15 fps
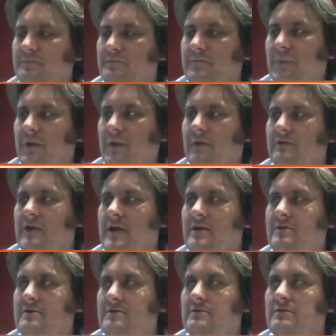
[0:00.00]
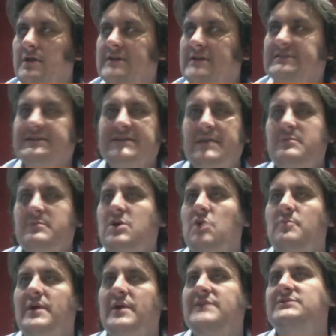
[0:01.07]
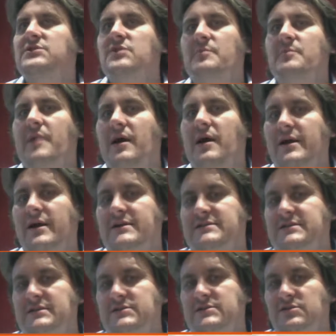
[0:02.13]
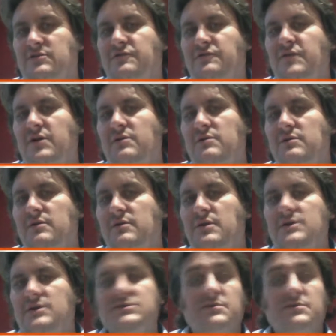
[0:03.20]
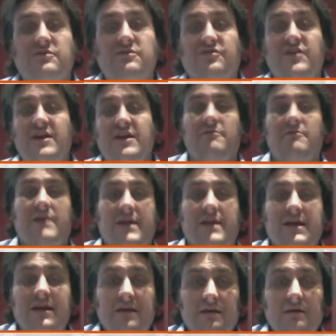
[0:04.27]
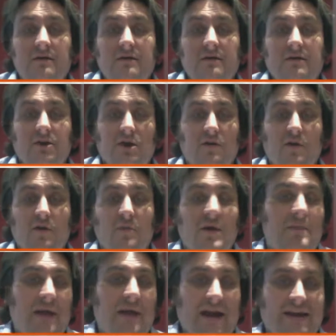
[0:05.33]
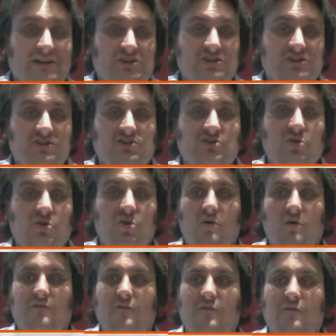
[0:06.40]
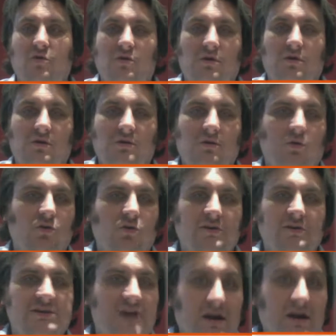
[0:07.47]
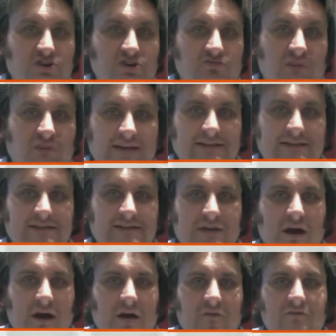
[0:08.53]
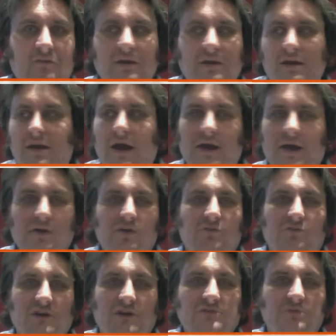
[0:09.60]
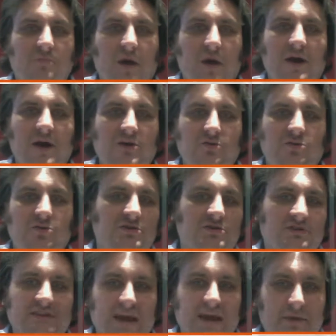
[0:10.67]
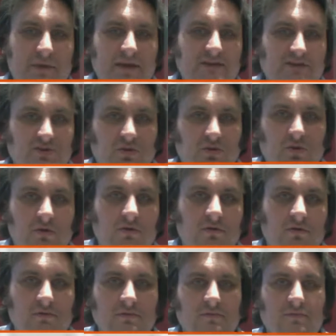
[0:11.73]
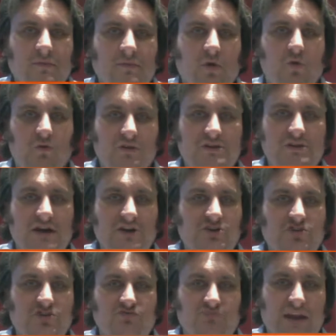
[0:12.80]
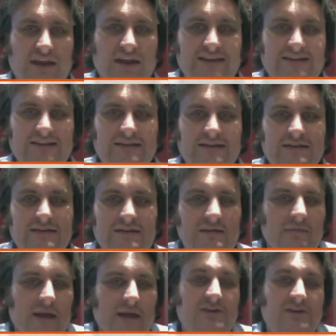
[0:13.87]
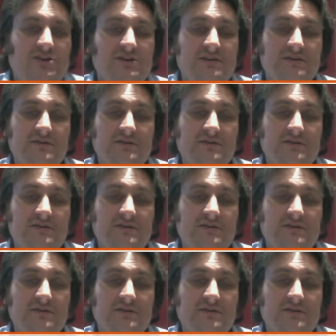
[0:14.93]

then it's the same code base on the Pi as it is on the phone. So in theory, there'll be a package in the store for all the touch-related stuff, and on a Raspberry Pi, you could Snappy install all the touch-related packages,